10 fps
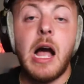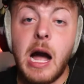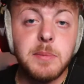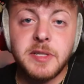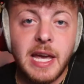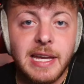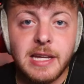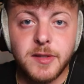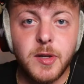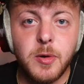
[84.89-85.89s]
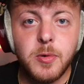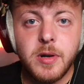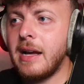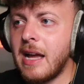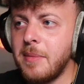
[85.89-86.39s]
I'm saying it too.
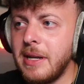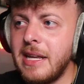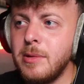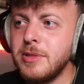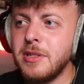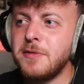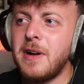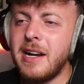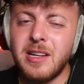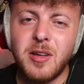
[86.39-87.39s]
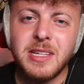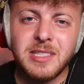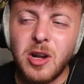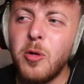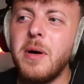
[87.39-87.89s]
I mean, he was just fighting all
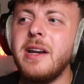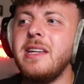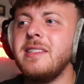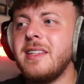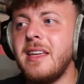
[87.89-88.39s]
these nobodies.